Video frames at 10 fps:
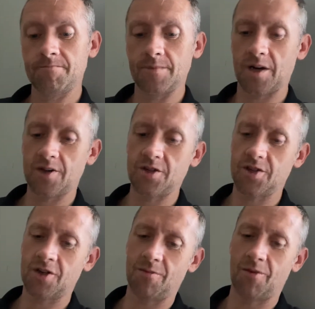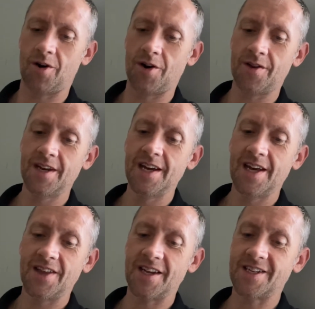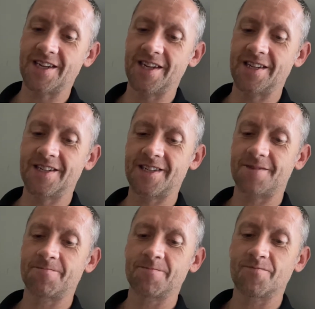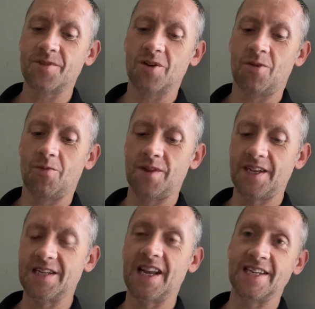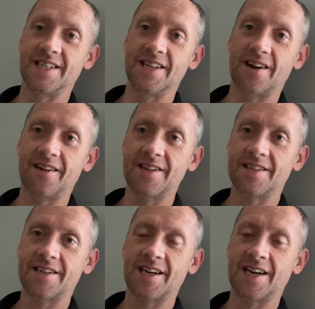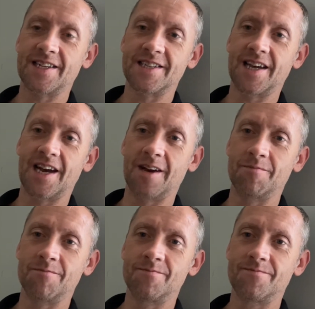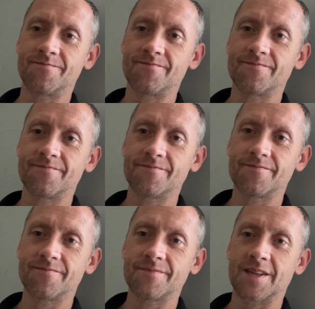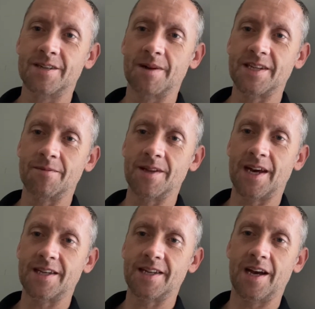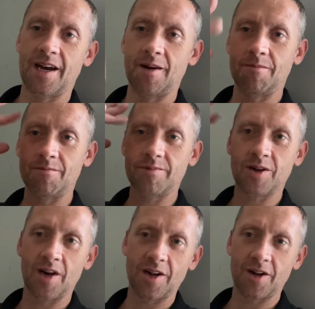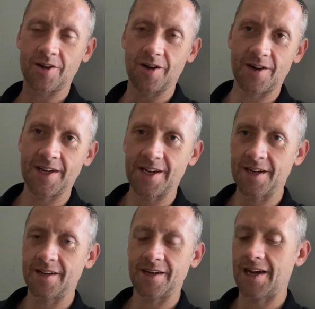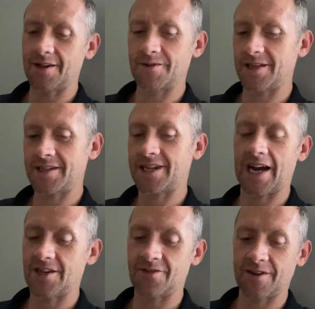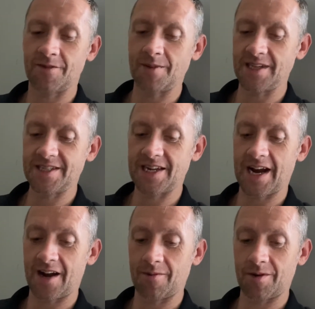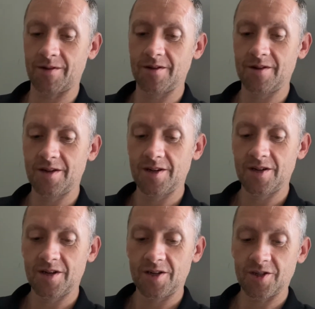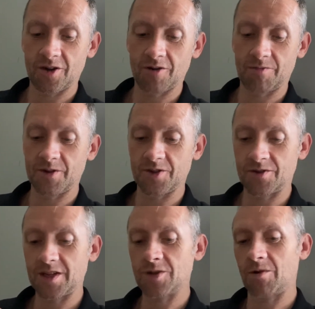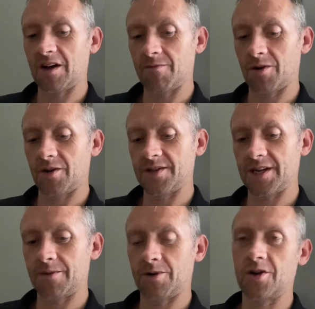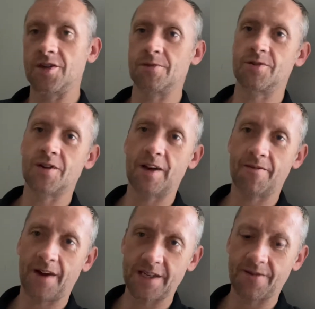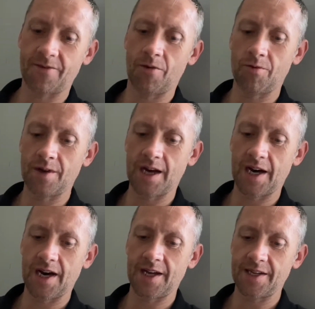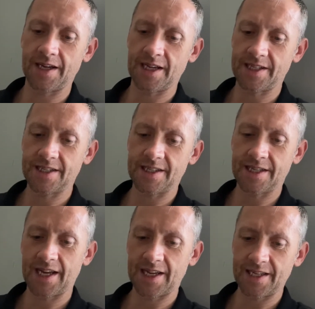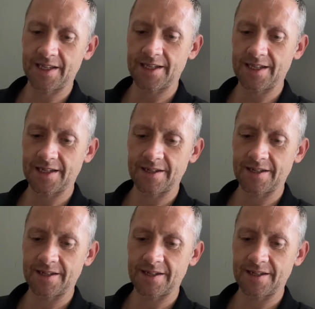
oh, just come on. This is with these legendaries. It um, especially with that um, curly haired Gardena, uh, the catch rate for me is terrible. So, but there's only 12 balls here because I was trying to fix the phone and I didn't